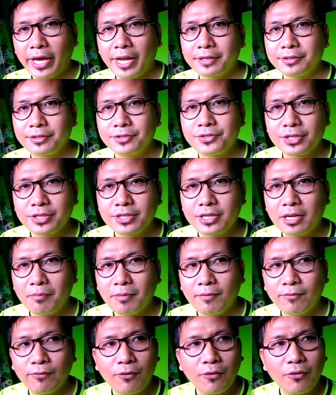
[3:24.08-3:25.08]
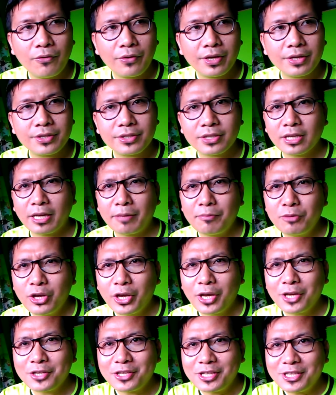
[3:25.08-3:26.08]
Characteristics number 4 is
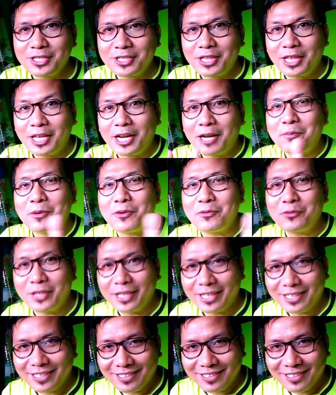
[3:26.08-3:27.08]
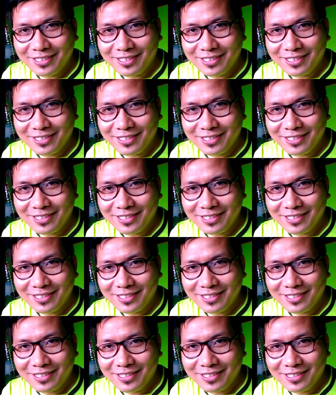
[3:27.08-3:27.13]
communication is therapeutic.